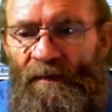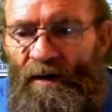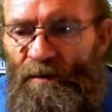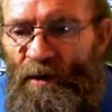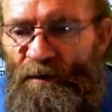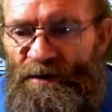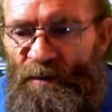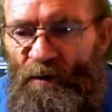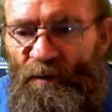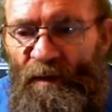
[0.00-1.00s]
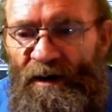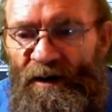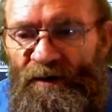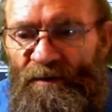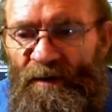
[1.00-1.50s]
move is more
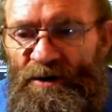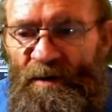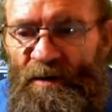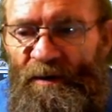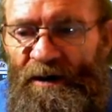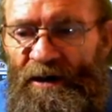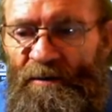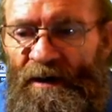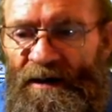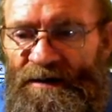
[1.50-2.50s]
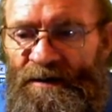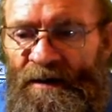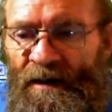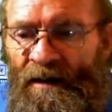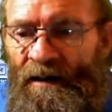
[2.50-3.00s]
familiar to most people anyways
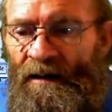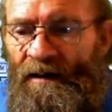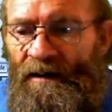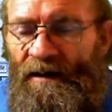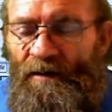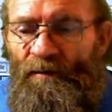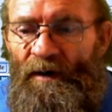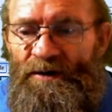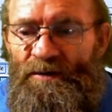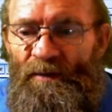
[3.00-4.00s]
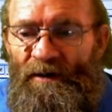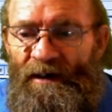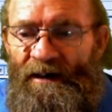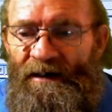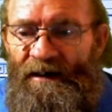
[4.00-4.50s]
in function block
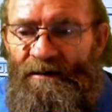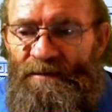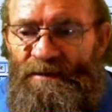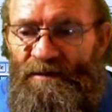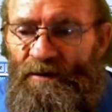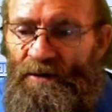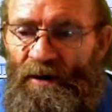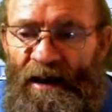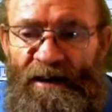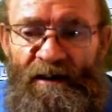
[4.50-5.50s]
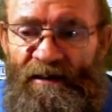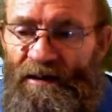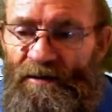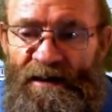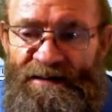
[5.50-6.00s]
diagrams. Or ladder,
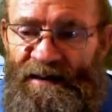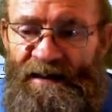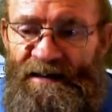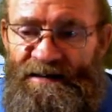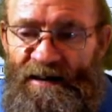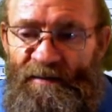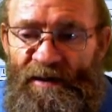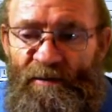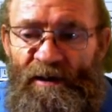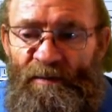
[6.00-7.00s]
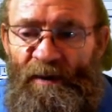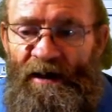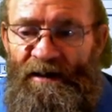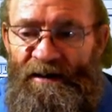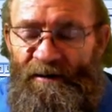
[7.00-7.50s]
exactly the same thing will
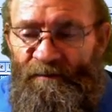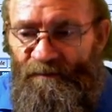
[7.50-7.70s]
apply then.